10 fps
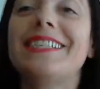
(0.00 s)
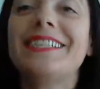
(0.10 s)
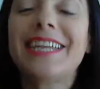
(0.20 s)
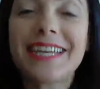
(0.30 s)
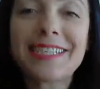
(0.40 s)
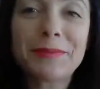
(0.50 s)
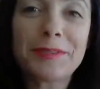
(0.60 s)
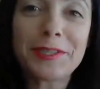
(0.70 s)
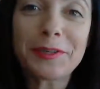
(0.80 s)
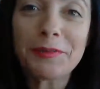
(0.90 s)
Today's
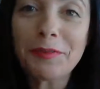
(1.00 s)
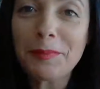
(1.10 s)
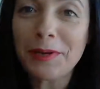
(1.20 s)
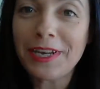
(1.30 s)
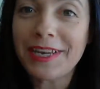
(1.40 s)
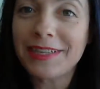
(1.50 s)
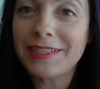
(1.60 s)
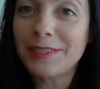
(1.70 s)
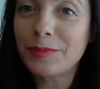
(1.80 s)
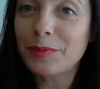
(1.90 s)
episode of the
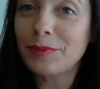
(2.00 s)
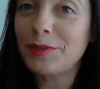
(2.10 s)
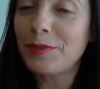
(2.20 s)
podcast is brought